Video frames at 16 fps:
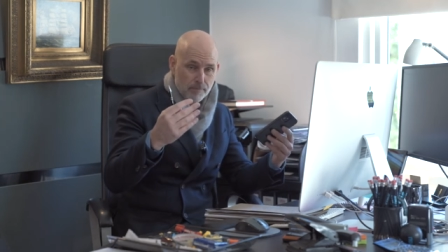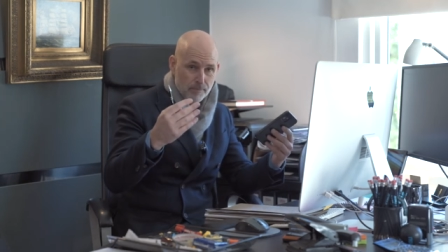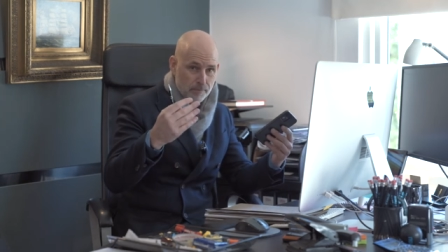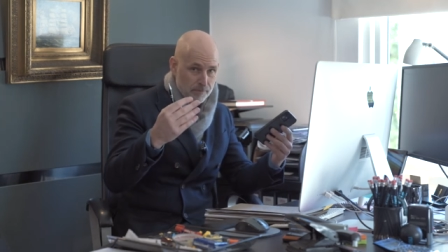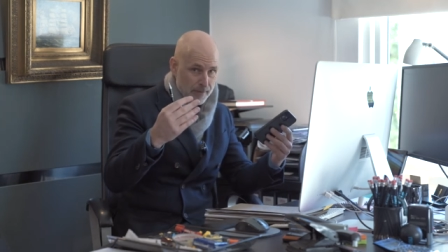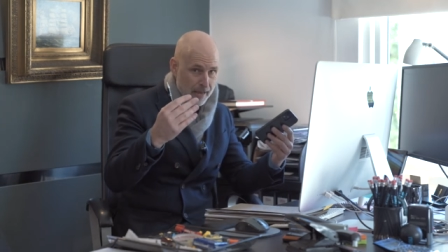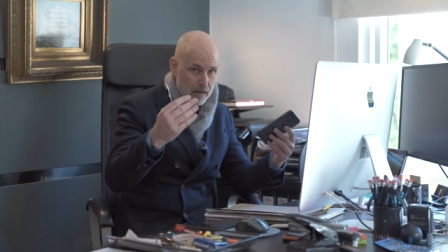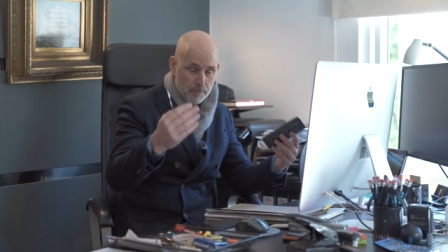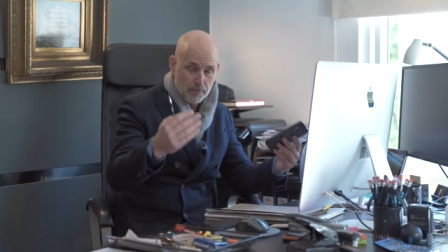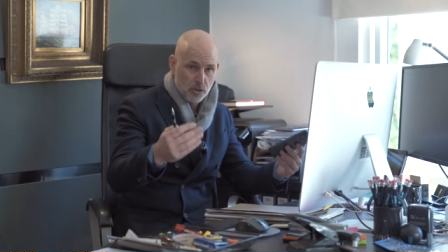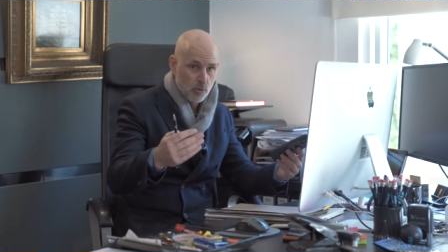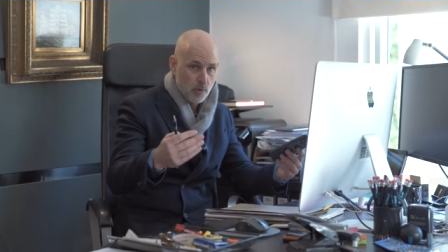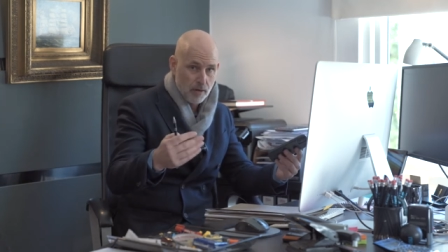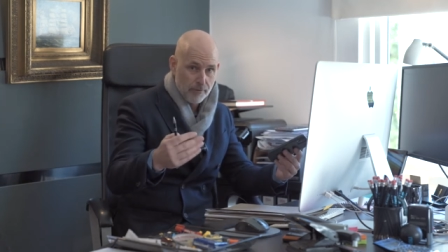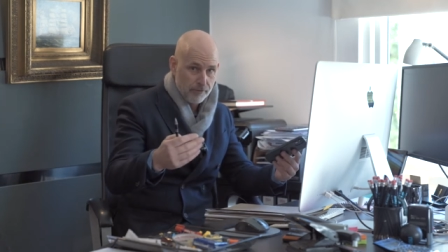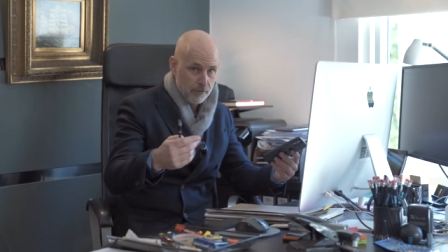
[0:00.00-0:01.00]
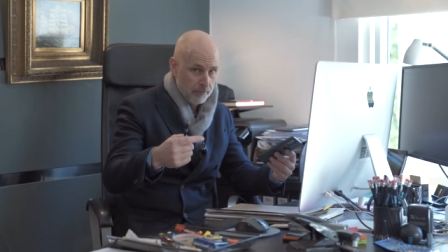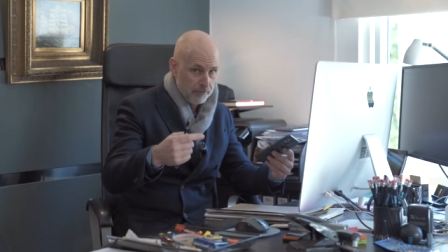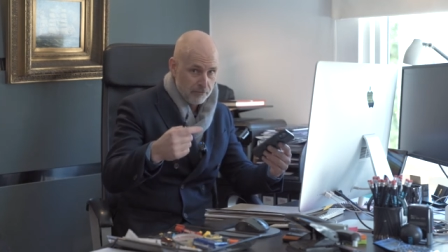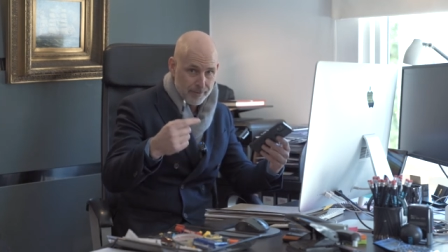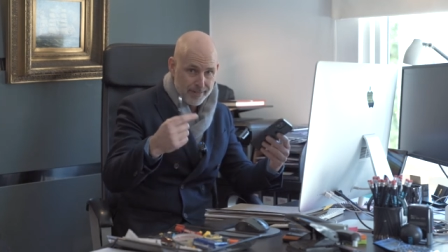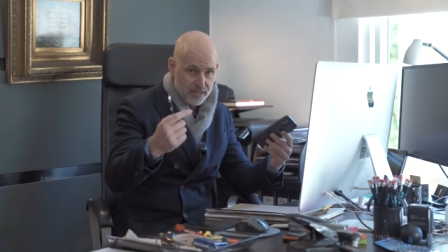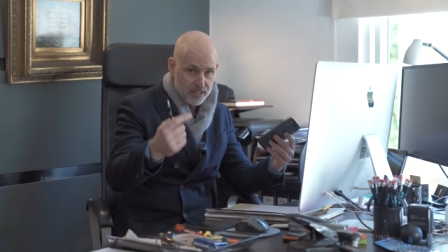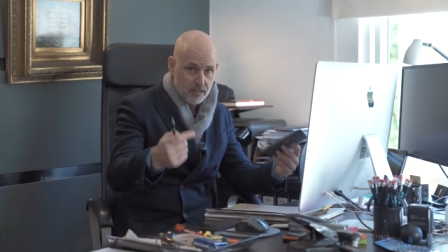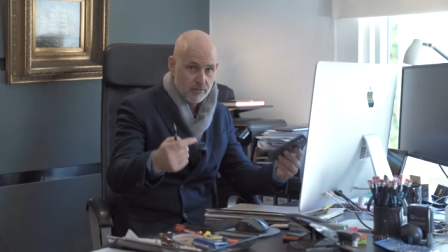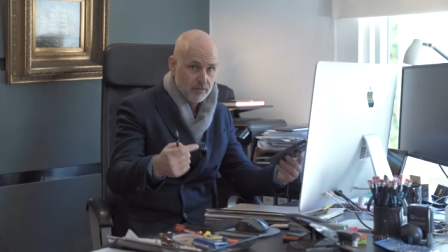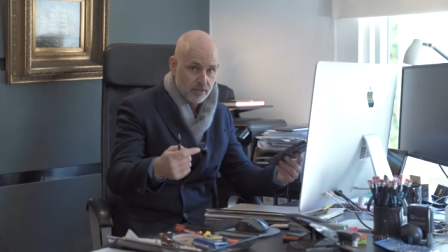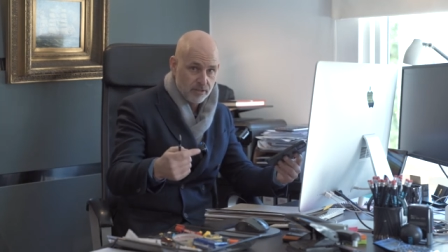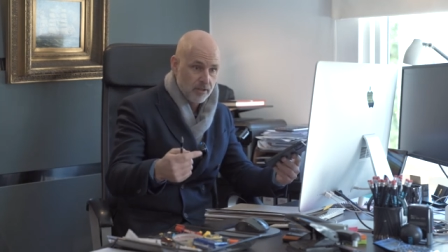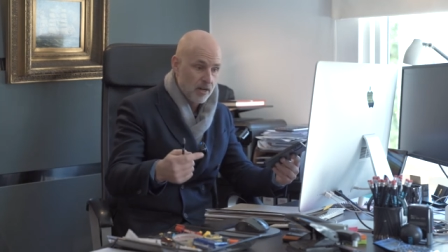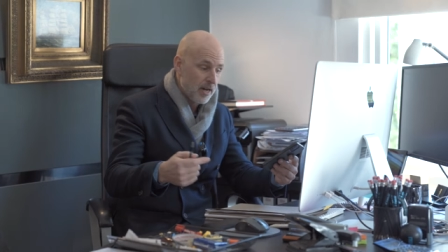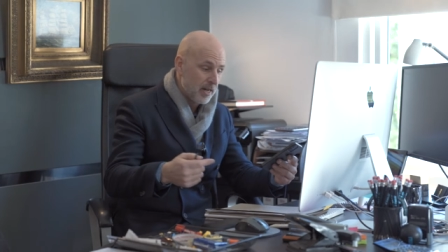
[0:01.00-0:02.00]
pound per square foot through interior
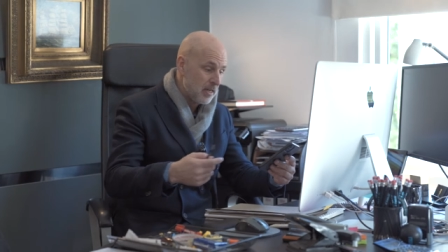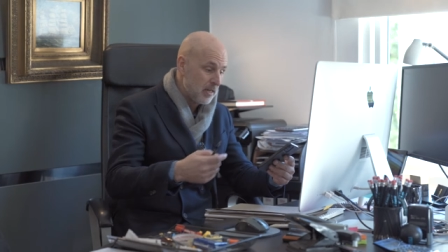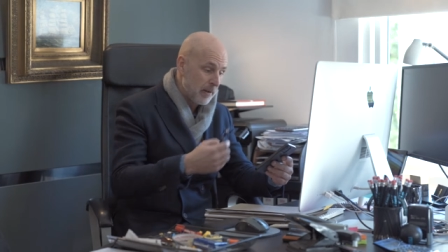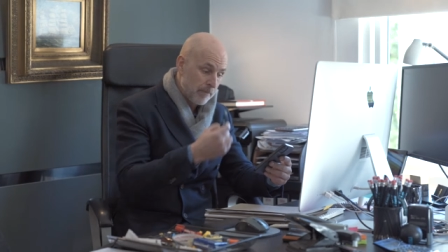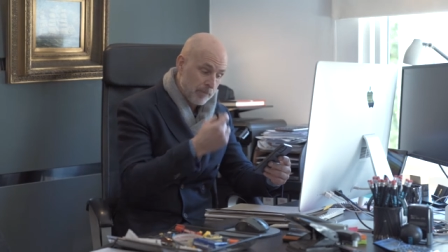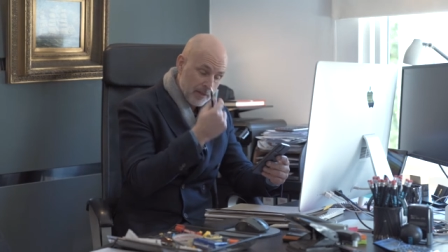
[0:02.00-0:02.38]
design,